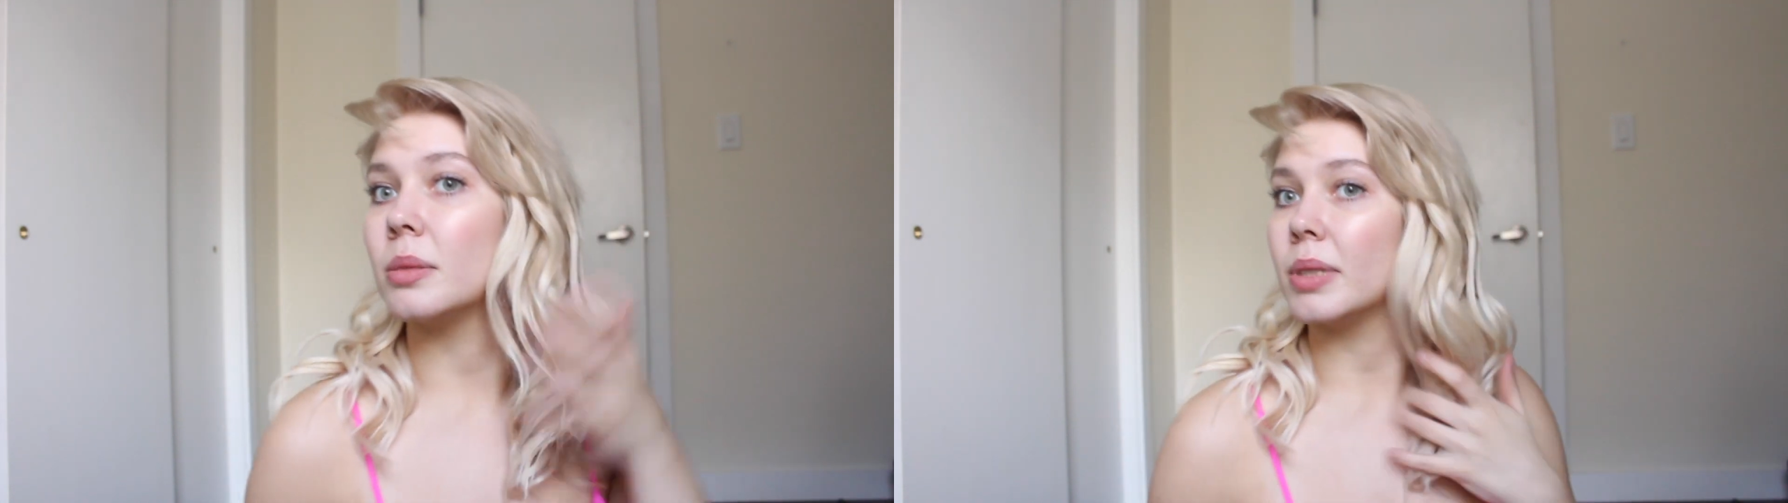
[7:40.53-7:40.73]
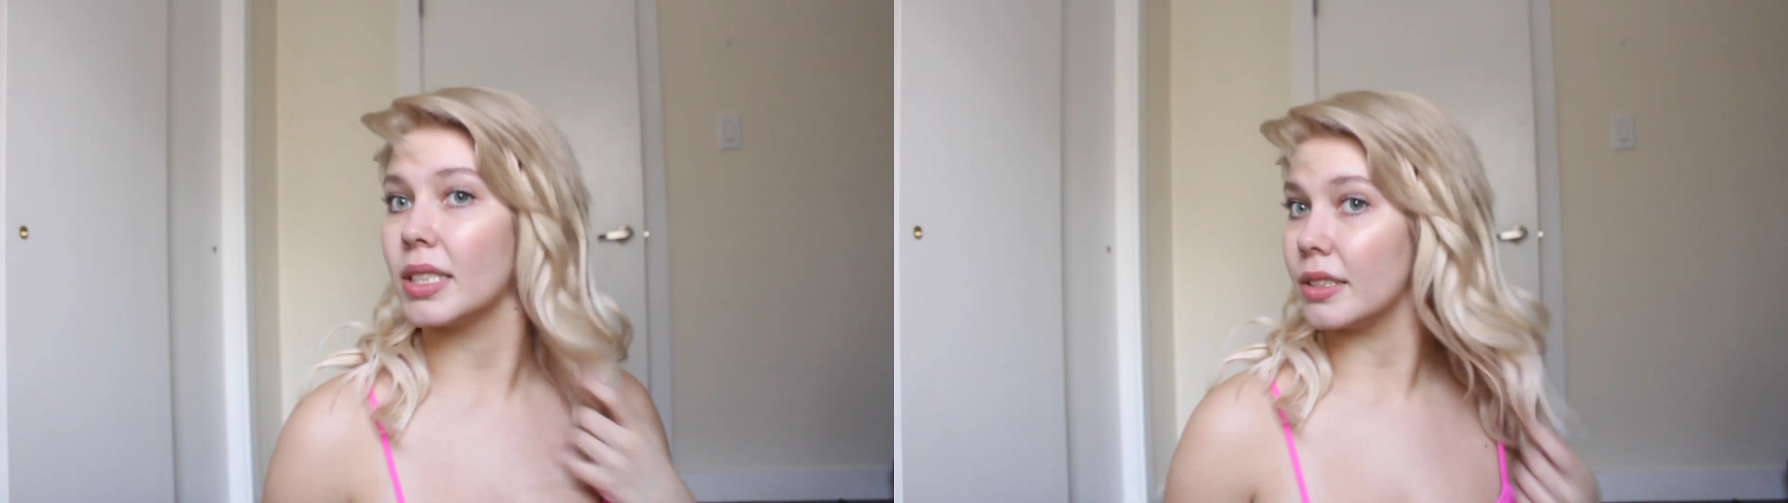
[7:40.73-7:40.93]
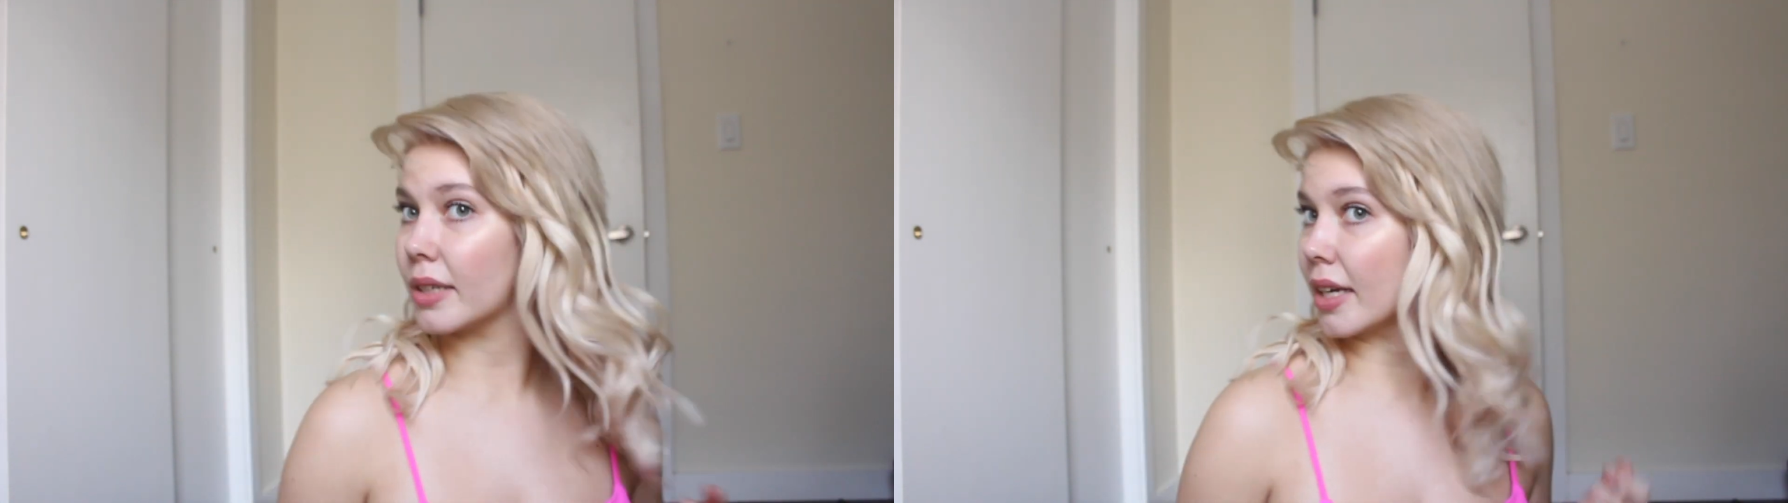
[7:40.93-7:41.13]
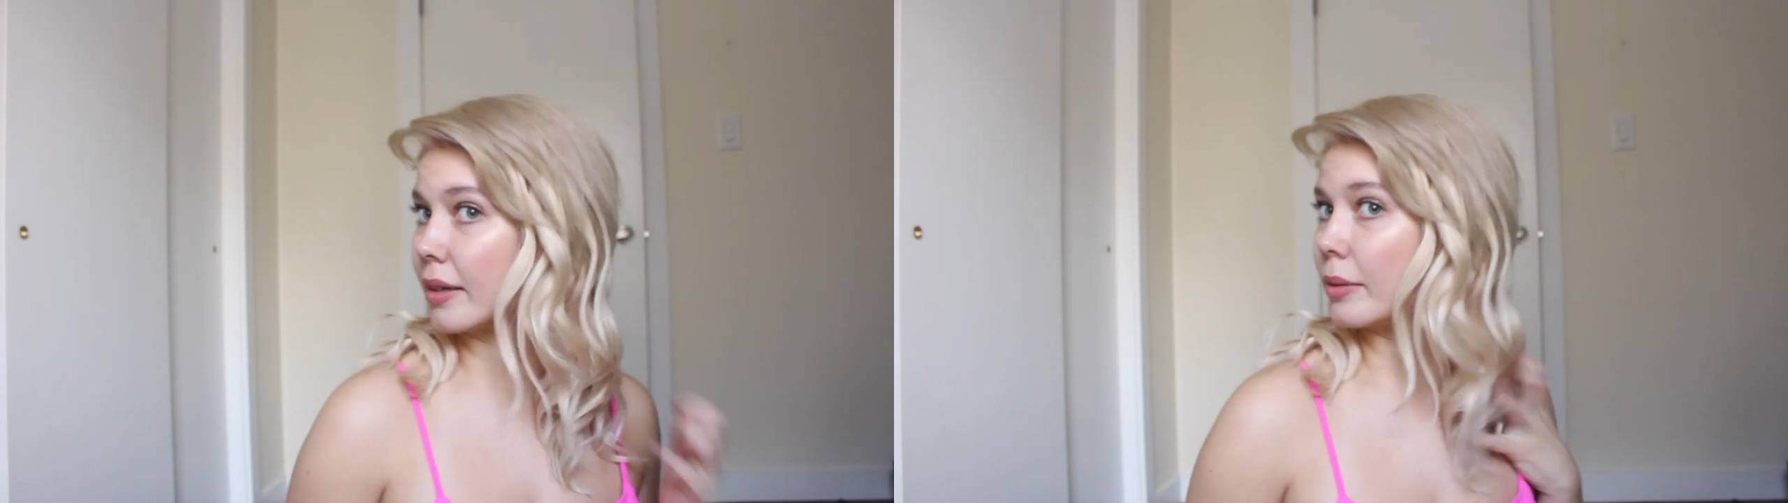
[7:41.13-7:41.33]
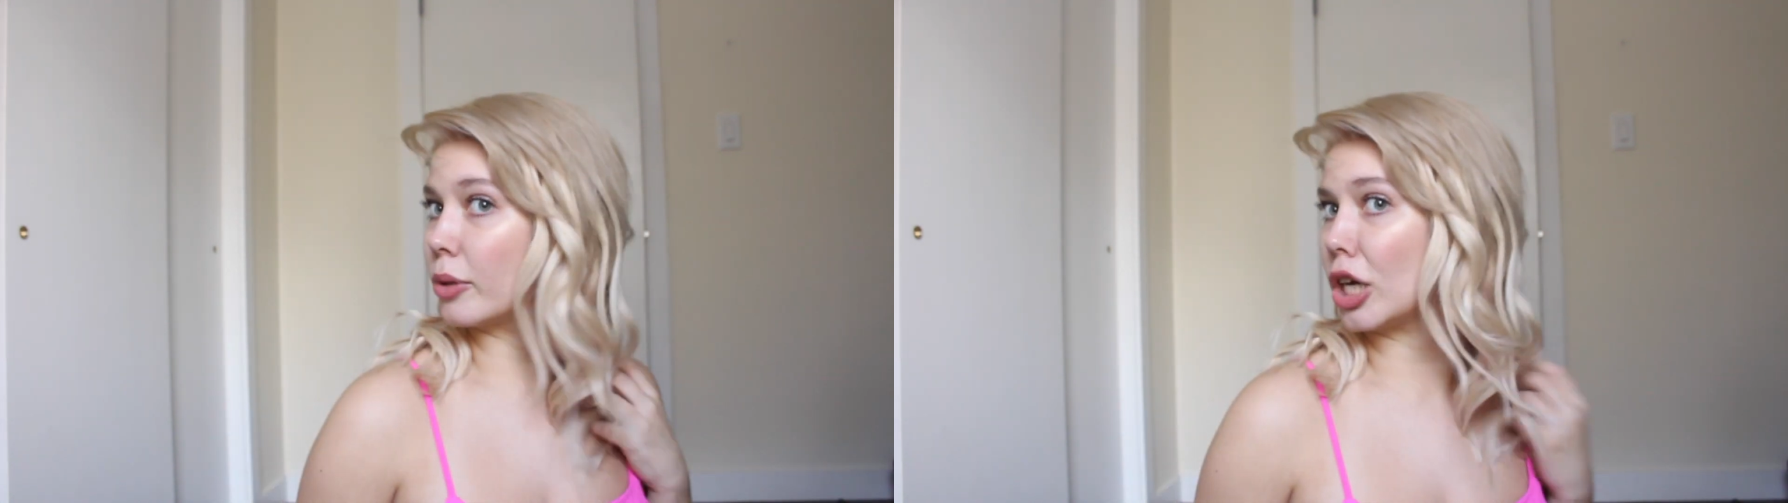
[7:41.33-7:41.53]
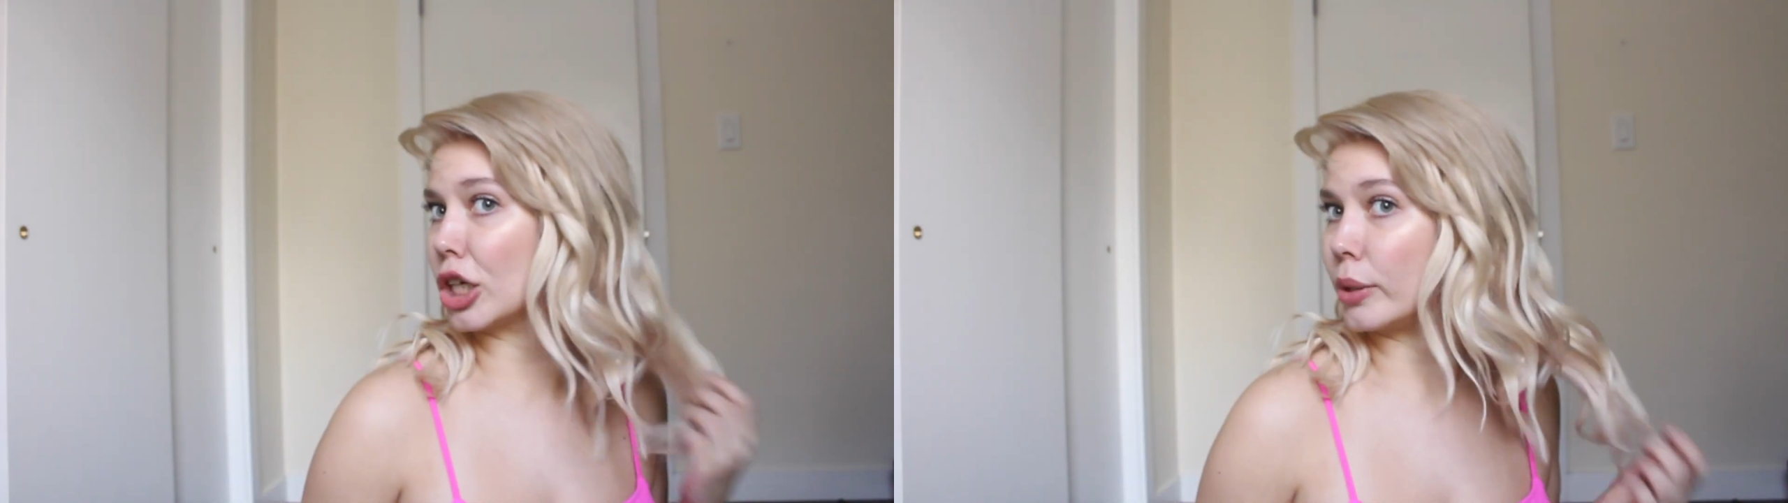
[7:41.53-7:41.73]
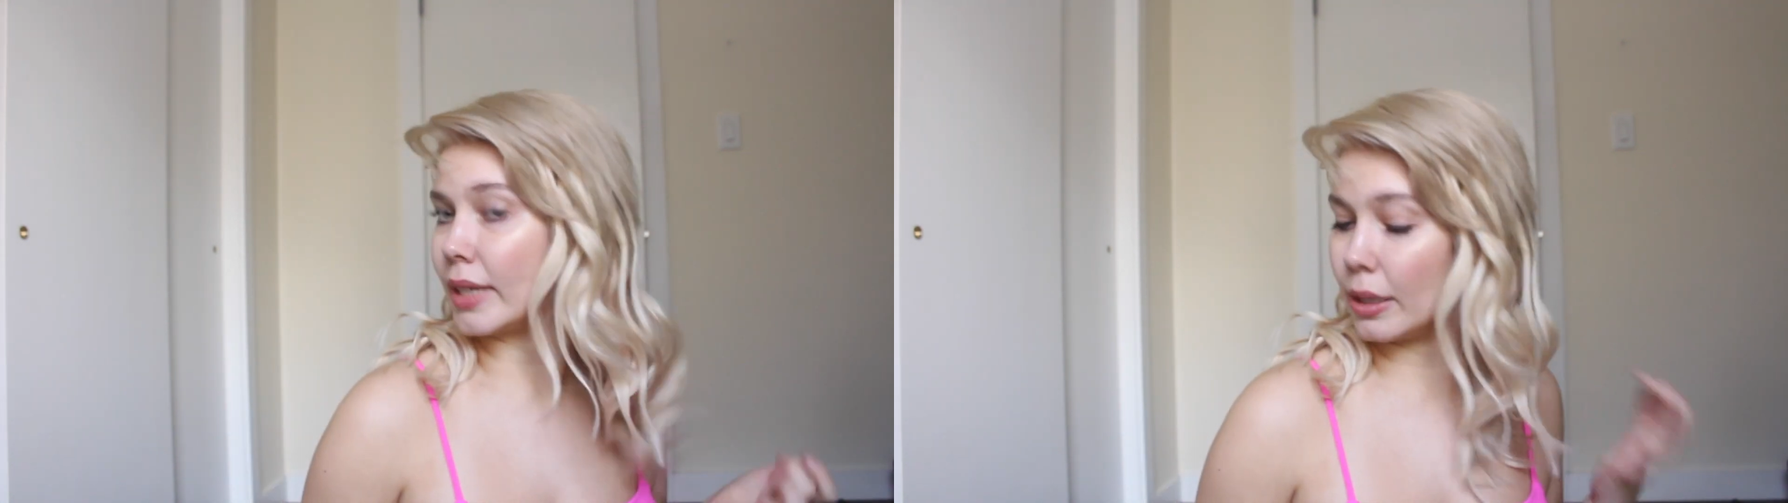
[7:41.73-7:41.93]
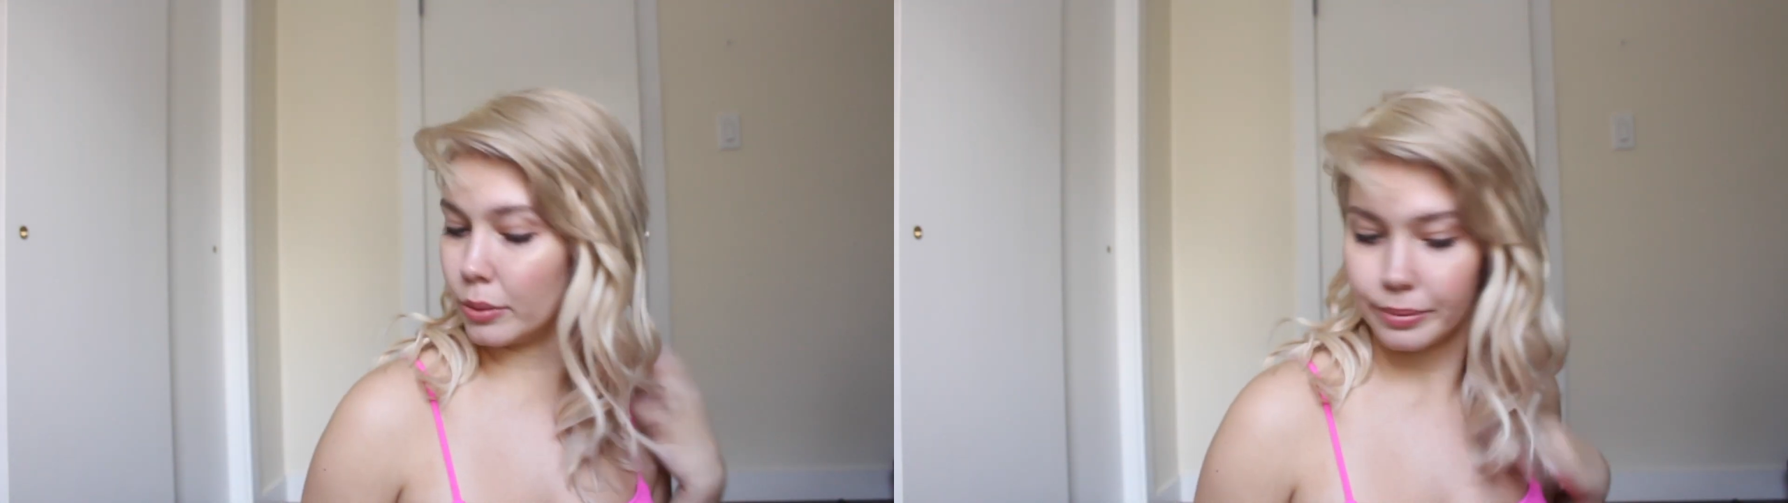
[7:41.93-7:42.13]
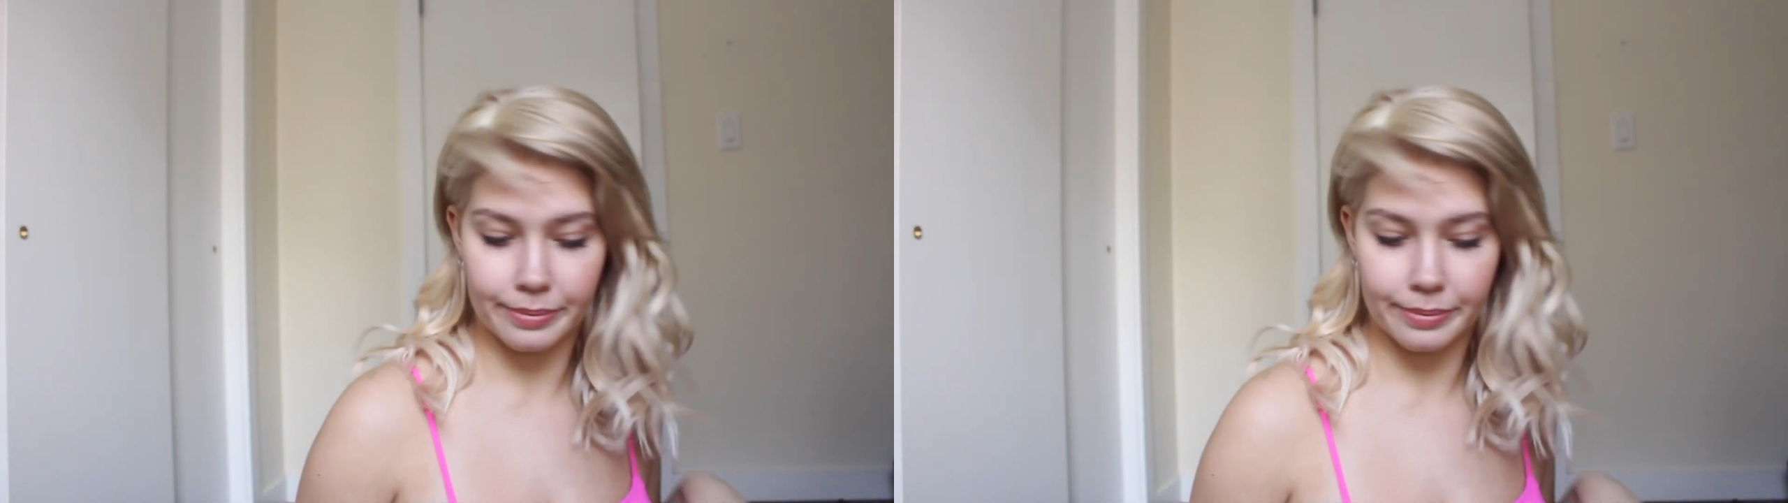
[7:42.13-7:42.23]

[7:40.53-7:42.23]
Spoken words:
but it's okay. We're not going out.